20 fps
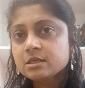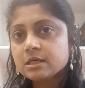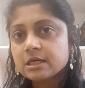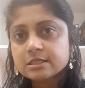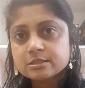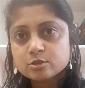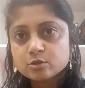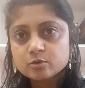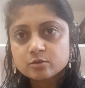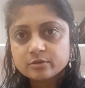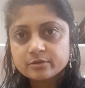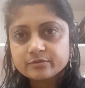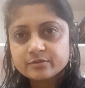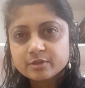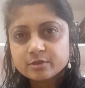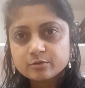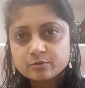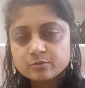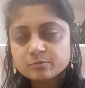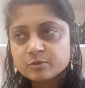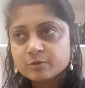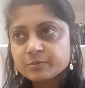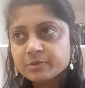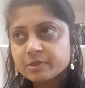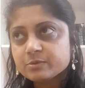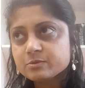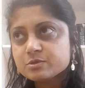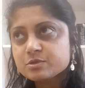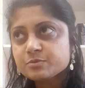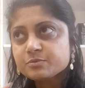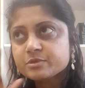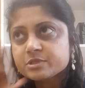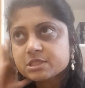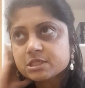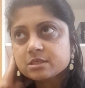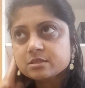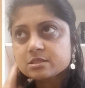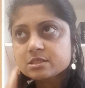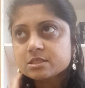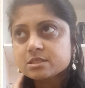I don't know if their group will be able to
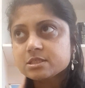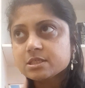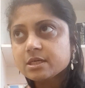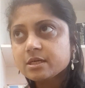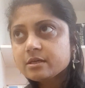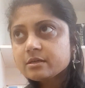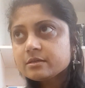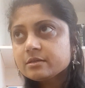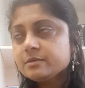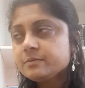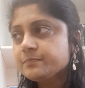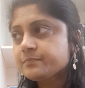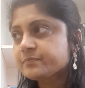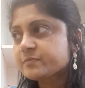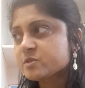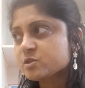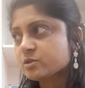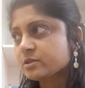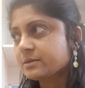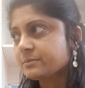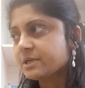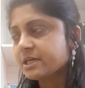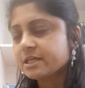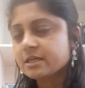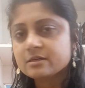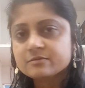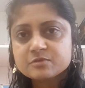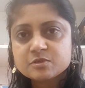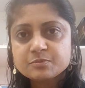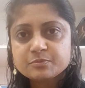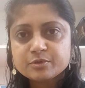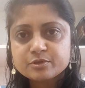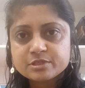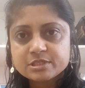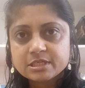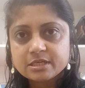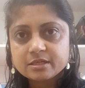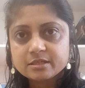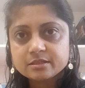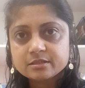present today, so they might have to
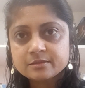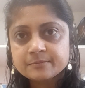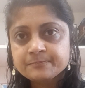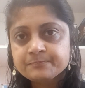present